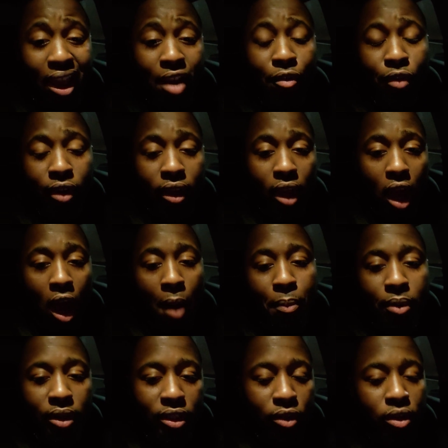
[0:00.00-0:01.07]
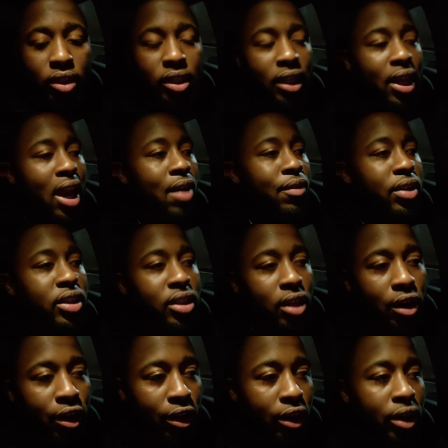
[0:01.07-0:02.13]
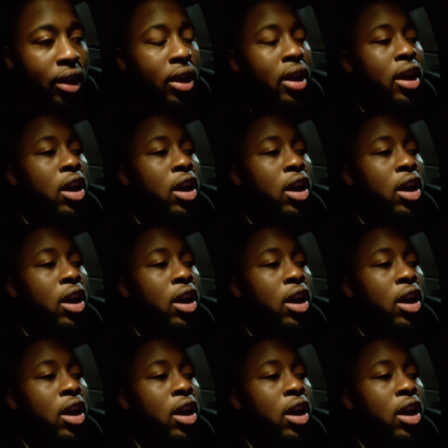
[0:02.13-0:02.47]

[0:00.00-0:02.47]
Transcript: every opportunity, at every turn,